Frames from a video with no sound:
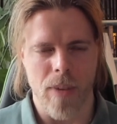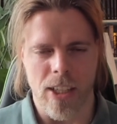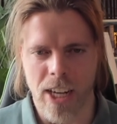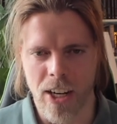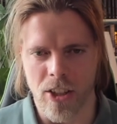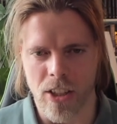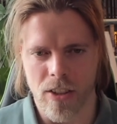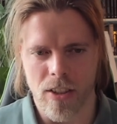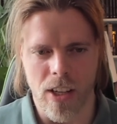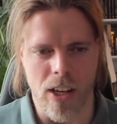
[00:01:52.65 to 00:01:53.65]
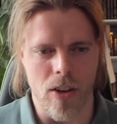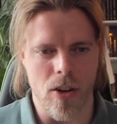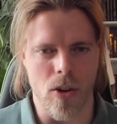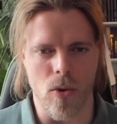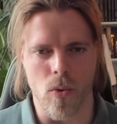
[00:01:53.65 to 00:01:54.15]
changes
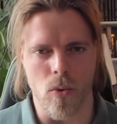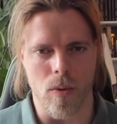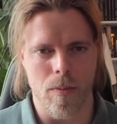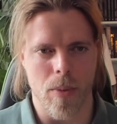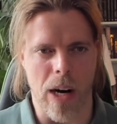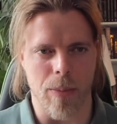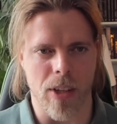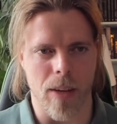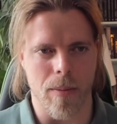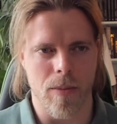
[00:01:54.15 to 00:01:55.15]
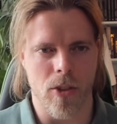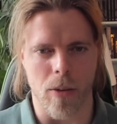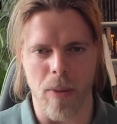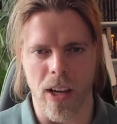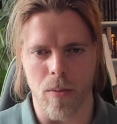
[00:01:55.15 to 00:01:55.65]
into, perhaps I
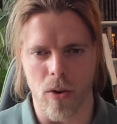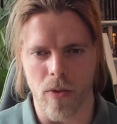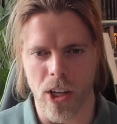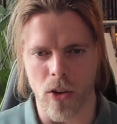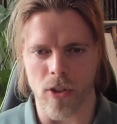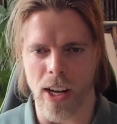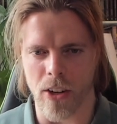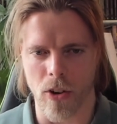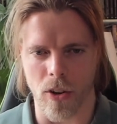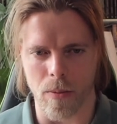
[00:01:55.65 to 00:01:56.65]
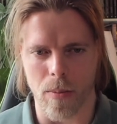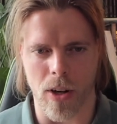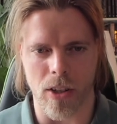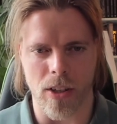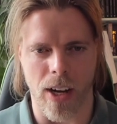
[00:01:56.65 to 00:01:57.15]
start making more videos later on,
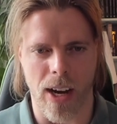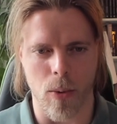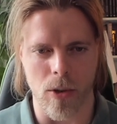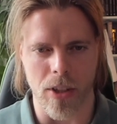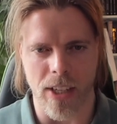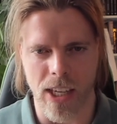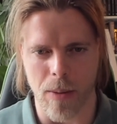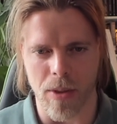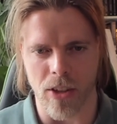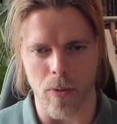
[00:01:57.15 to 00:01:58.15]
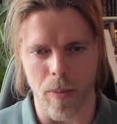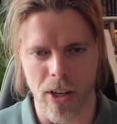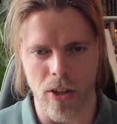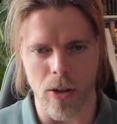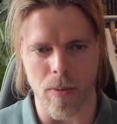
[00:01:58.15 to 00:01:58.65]
but I want to keep this
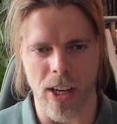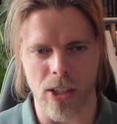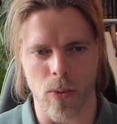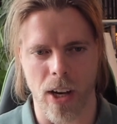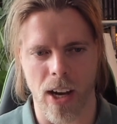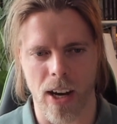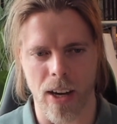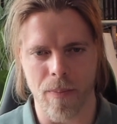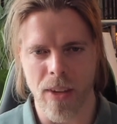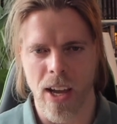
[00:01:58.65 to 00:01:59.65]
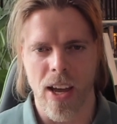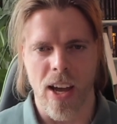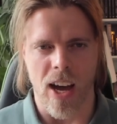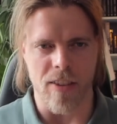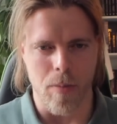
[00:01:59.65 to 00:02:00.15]
momentum. That's why I
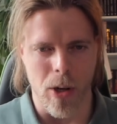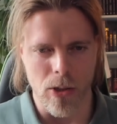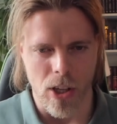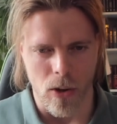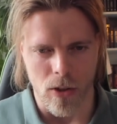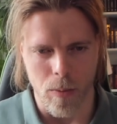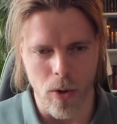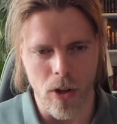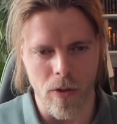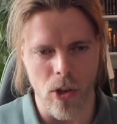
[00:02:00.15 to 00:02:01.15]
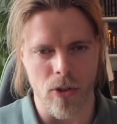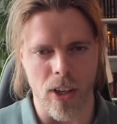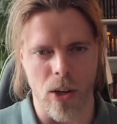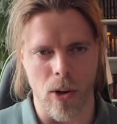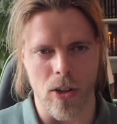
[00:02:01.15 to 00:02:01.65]
have posted a lot of book reviews
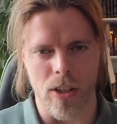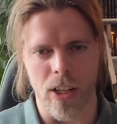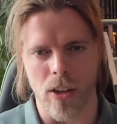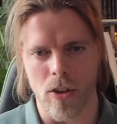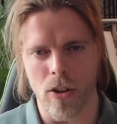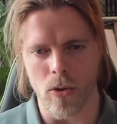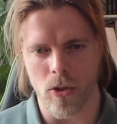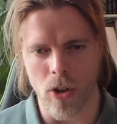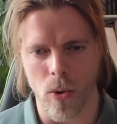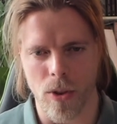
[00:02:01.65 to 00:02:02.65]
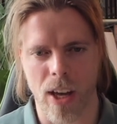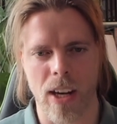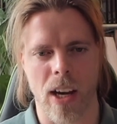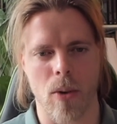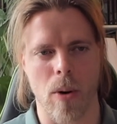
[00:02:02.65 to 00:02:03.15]
and I will continue to do so.
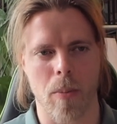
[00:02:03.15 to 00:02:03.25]
Then I will